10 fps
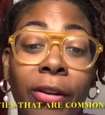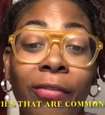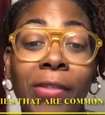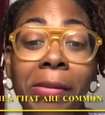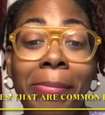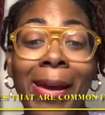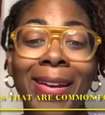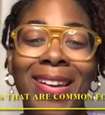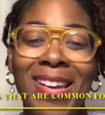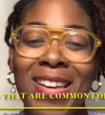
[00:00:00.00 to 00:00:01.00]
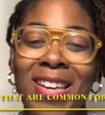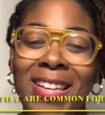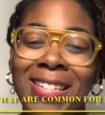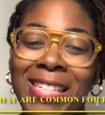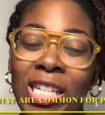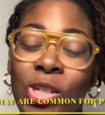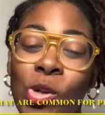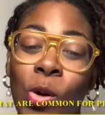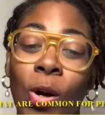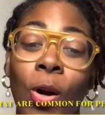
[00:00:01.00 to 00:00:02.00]
feedback and
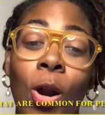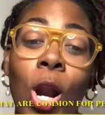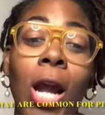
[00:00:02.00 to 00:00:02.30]
your